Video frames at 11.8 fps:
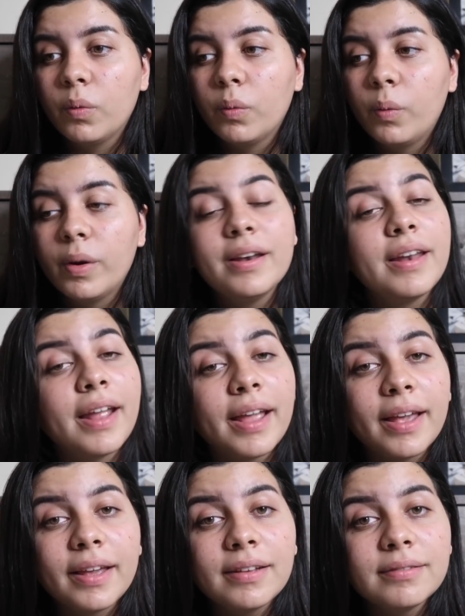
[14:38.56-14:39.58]
one
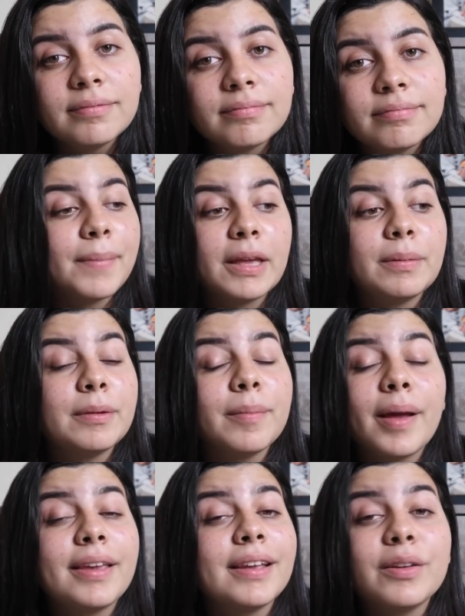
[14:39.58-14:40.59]
day, maybe
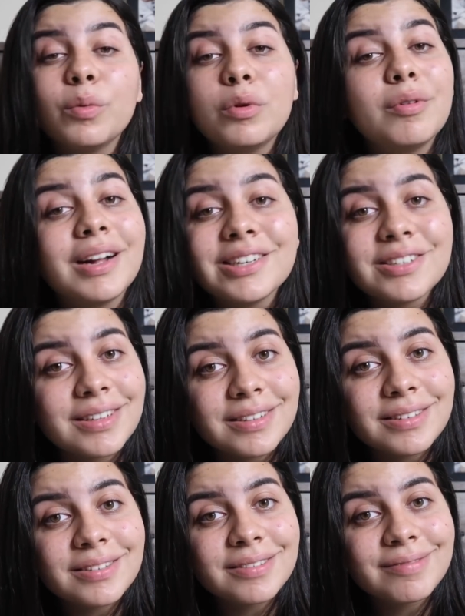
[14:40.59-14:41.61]
my kid will watch
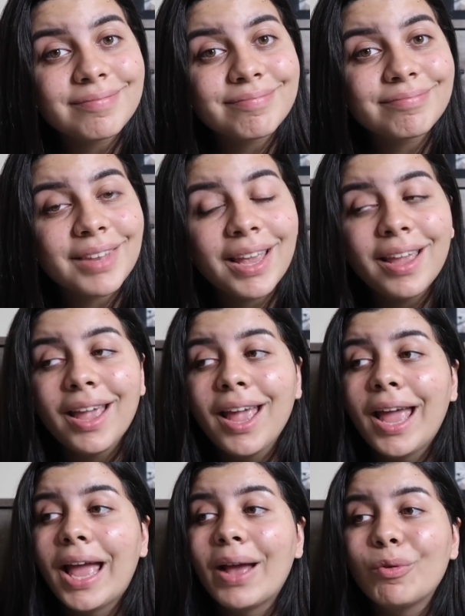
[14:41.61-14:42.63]
this
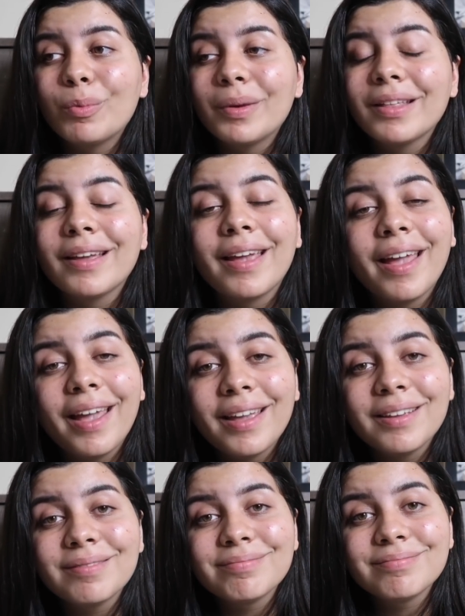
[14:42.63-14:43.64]
and will be like,
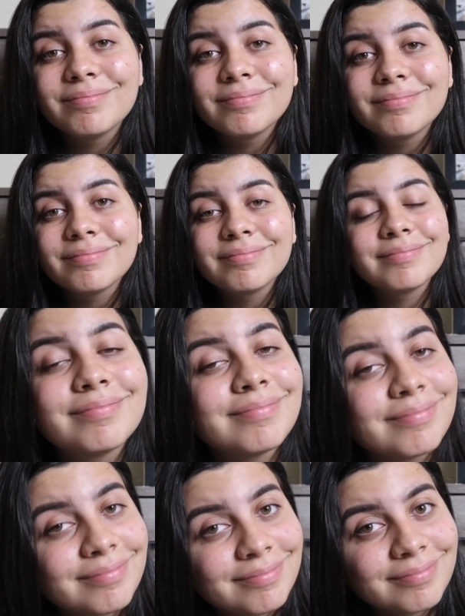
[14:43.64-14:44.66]
hey,
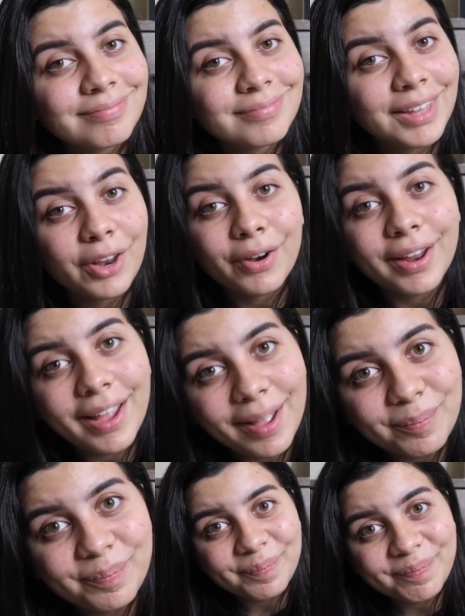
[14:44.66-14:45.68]
here I
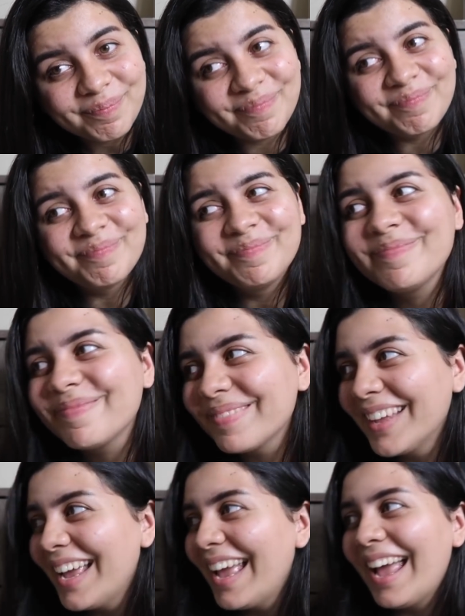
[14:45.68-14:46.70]
am.
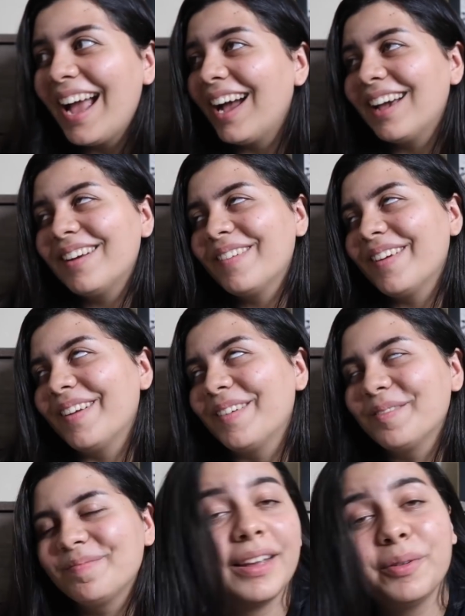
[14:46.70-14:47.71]
I don't
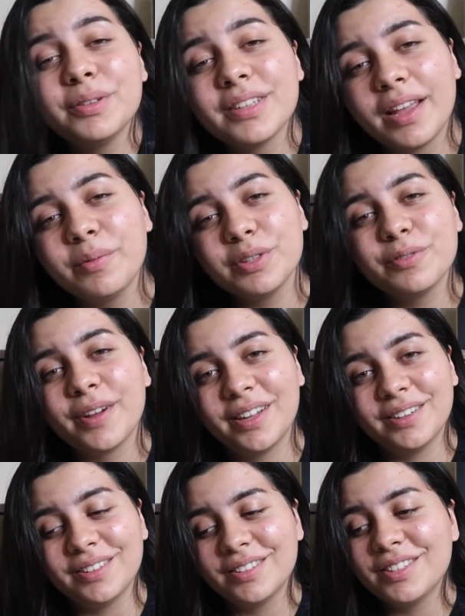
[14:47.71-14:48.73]
know. It was
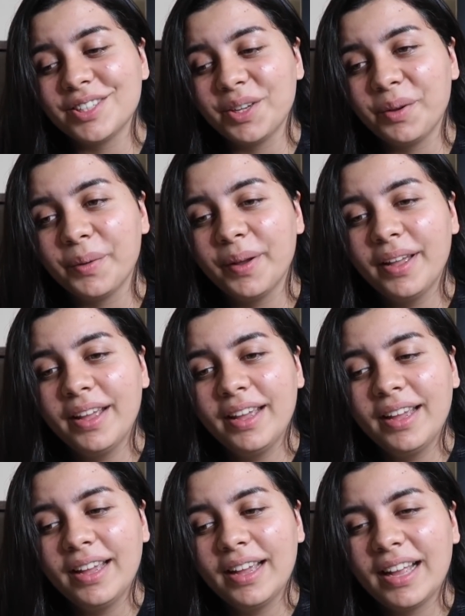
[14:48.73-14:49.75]
fun to
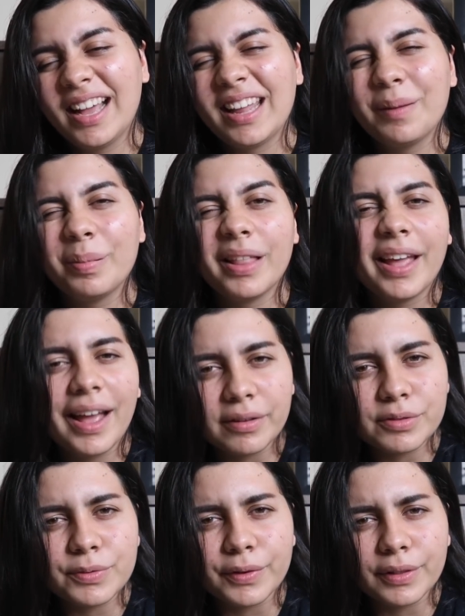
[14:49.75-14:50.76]
kind of play
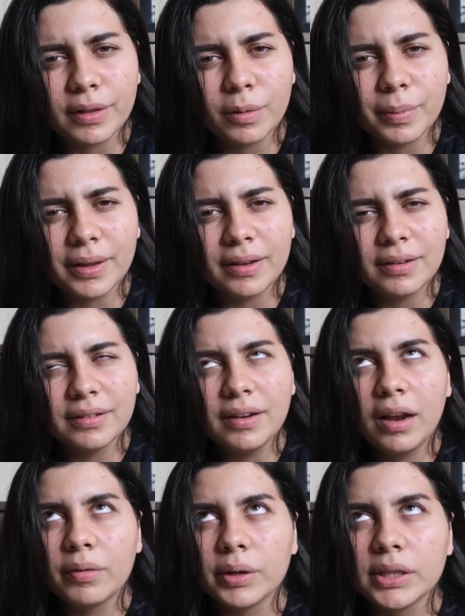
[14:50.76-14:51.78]
house for a little bit.
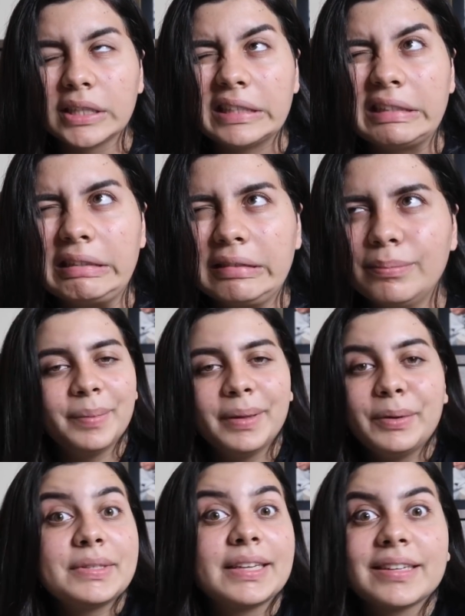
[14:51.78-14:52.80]
Not really, but
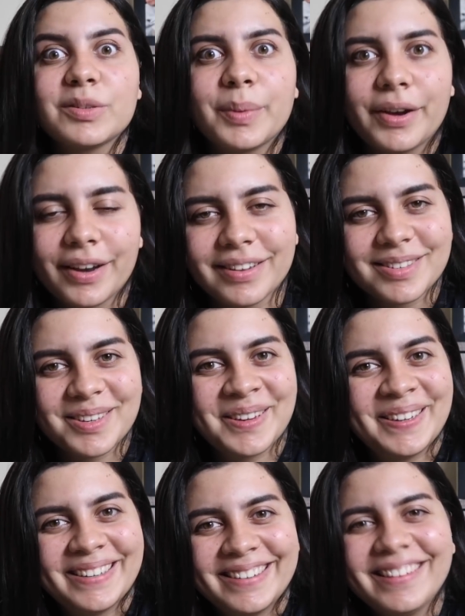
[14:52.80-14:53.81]
it was an experience.
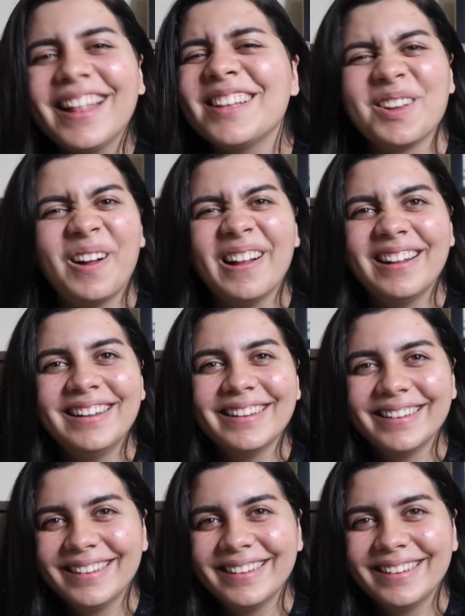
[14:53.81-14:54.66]
That's all.